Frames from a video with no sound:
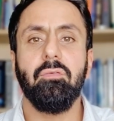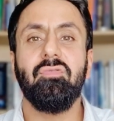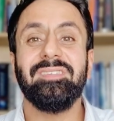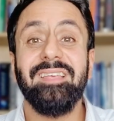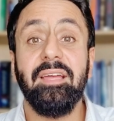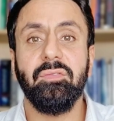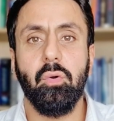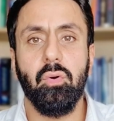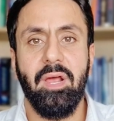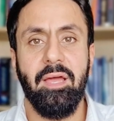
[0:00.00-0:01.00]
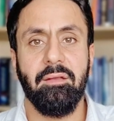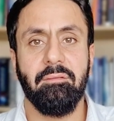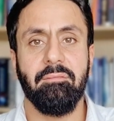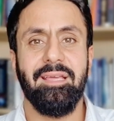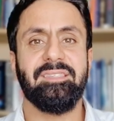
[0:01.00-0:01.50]
Recite the Quran.
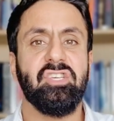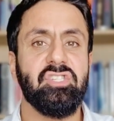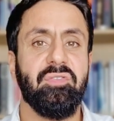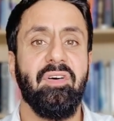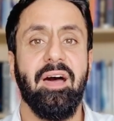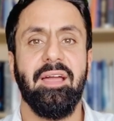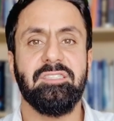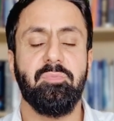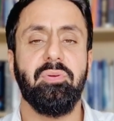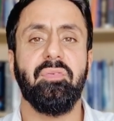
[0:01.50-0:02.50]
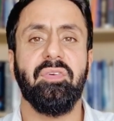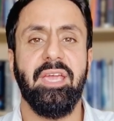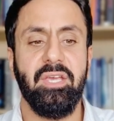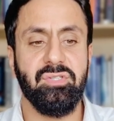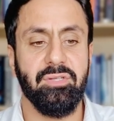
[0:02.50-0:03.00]
It's a shifa, it's a
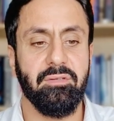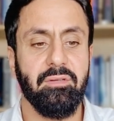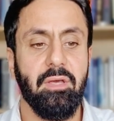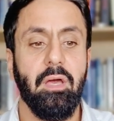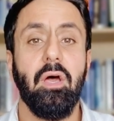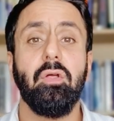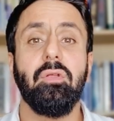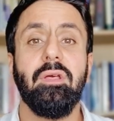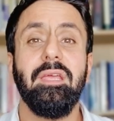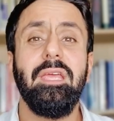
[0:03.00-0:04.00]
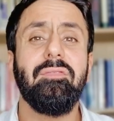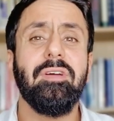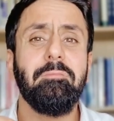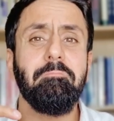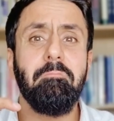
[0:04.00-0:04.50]
purification.
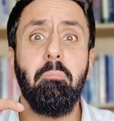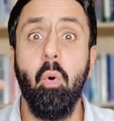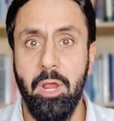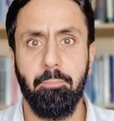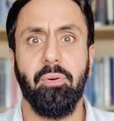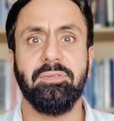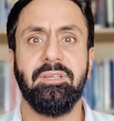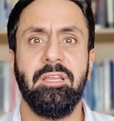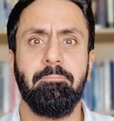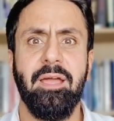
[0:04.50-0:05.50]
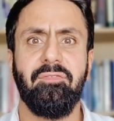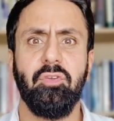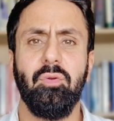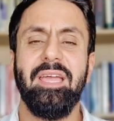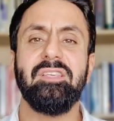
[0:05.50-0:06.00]
Even more important, in my
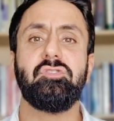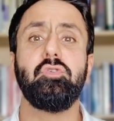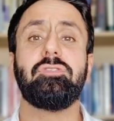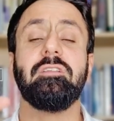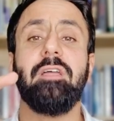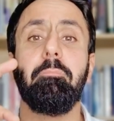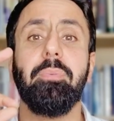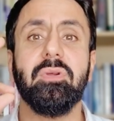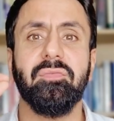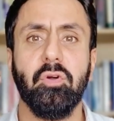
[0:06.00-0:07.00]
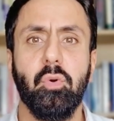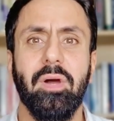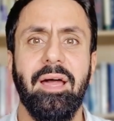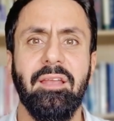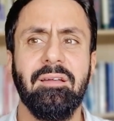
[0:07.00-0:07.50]
view, is do tadabbur of the
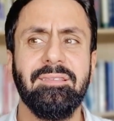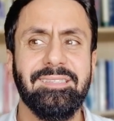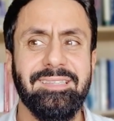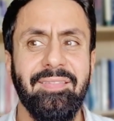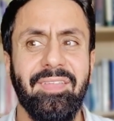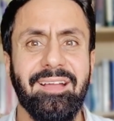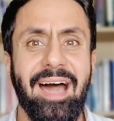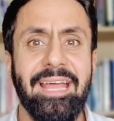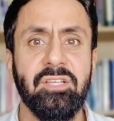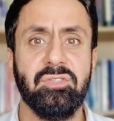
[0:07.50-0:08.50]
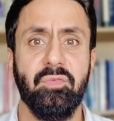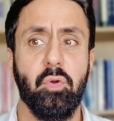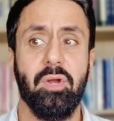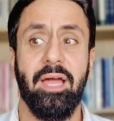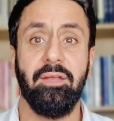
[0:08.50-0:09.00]
Quran. Understand the guidance of the
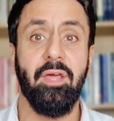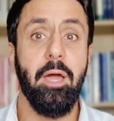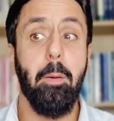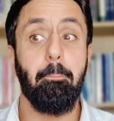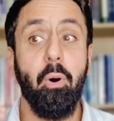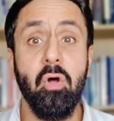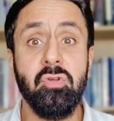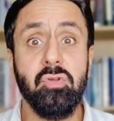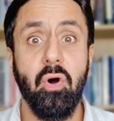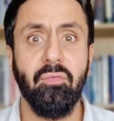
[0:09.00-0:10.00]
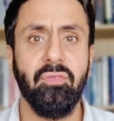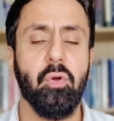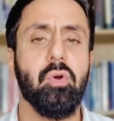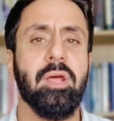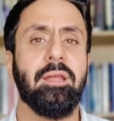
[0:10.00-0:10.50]
Quran. Ponder over
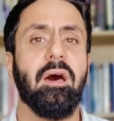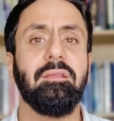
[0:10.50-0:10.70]
the Quran.